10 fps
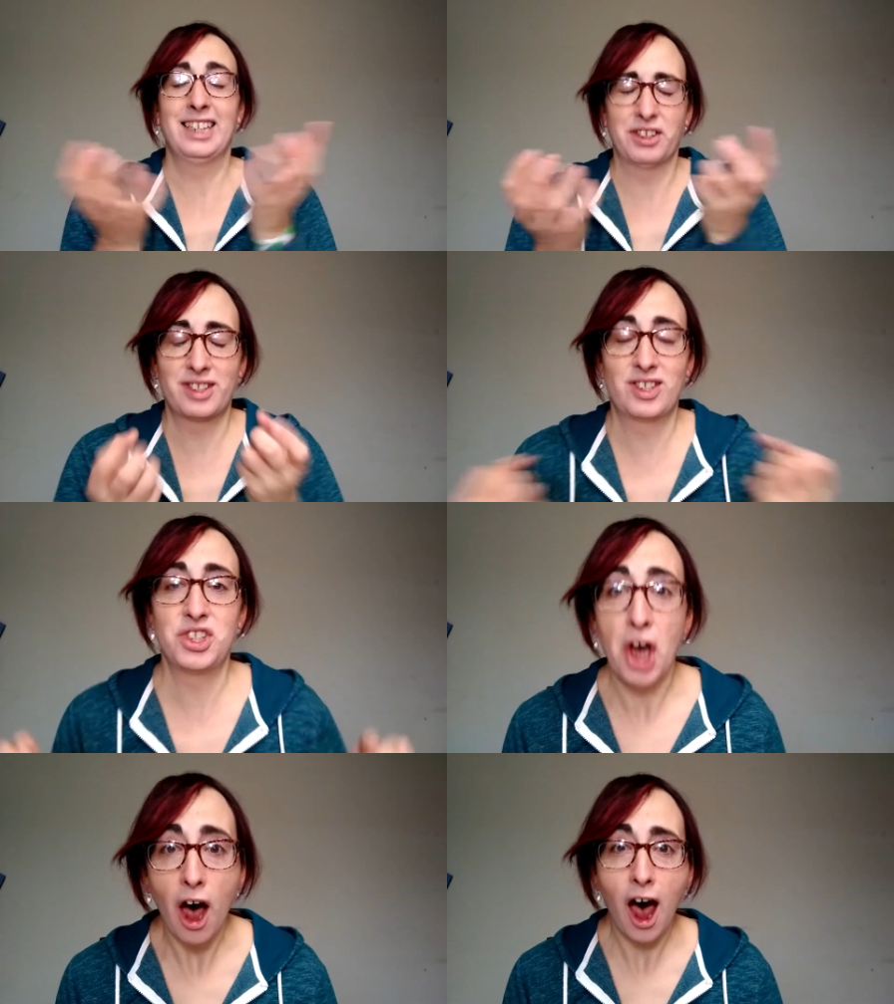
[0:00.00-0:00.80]

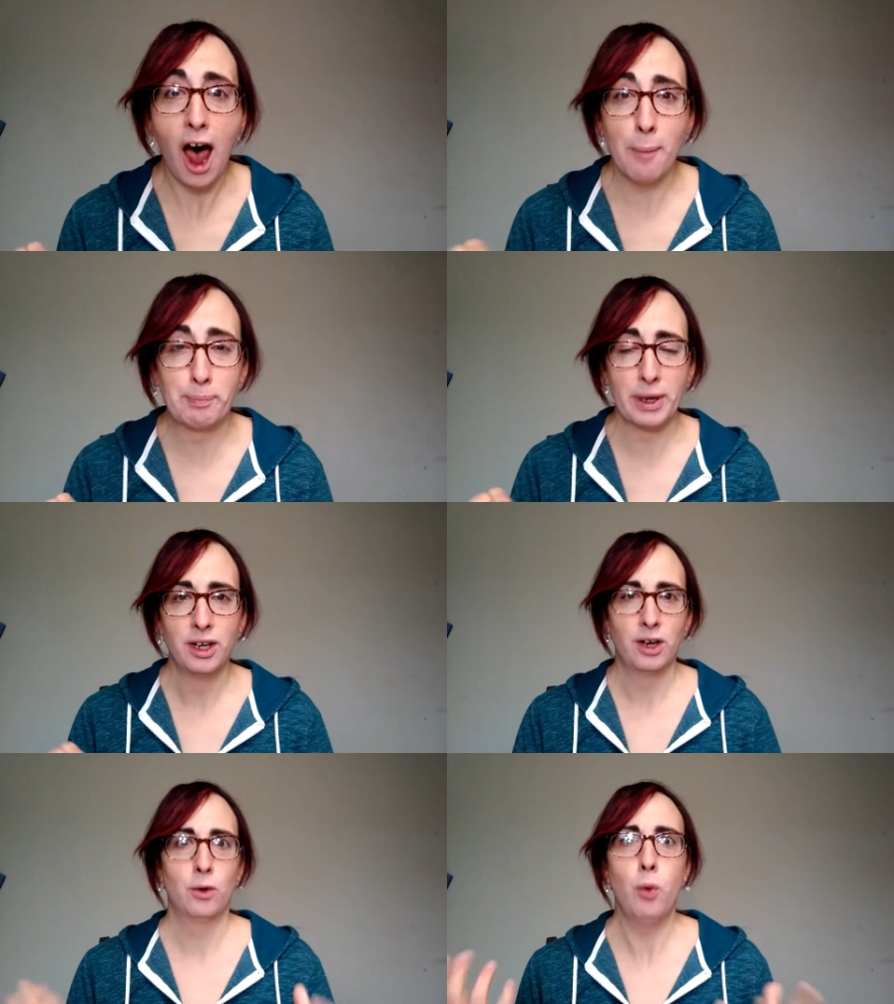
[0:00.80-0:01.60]
Stop!
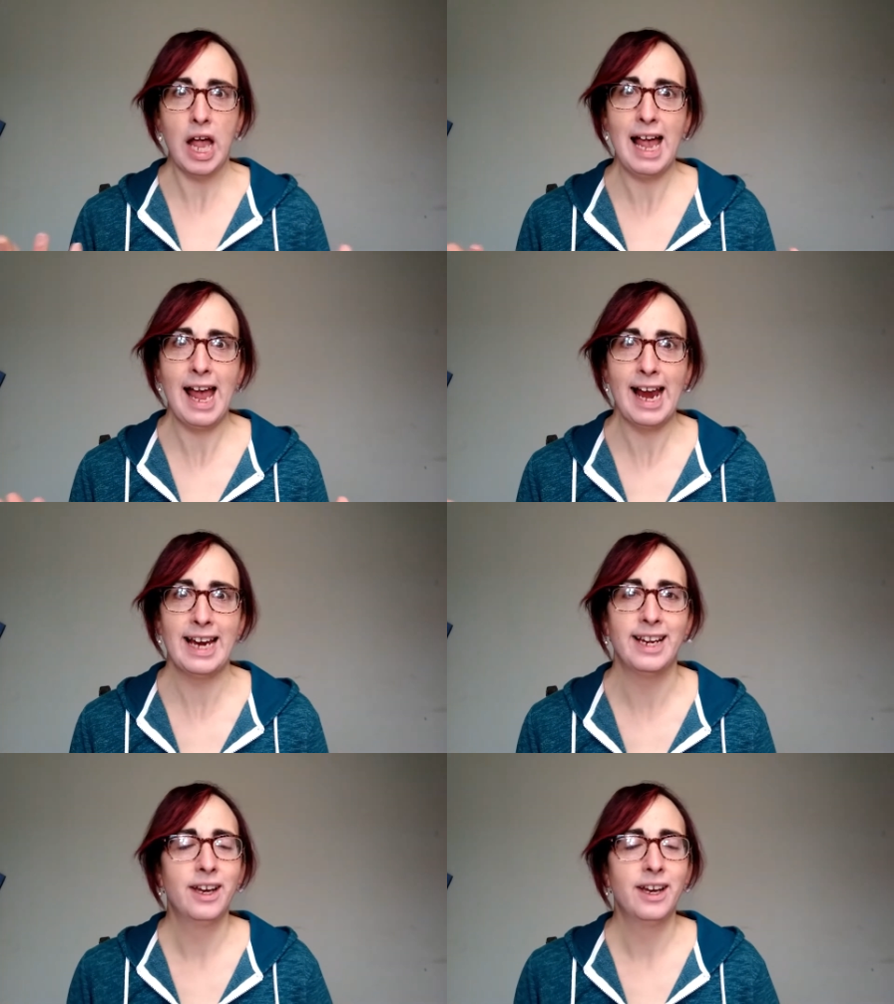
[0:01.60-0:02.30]
Why?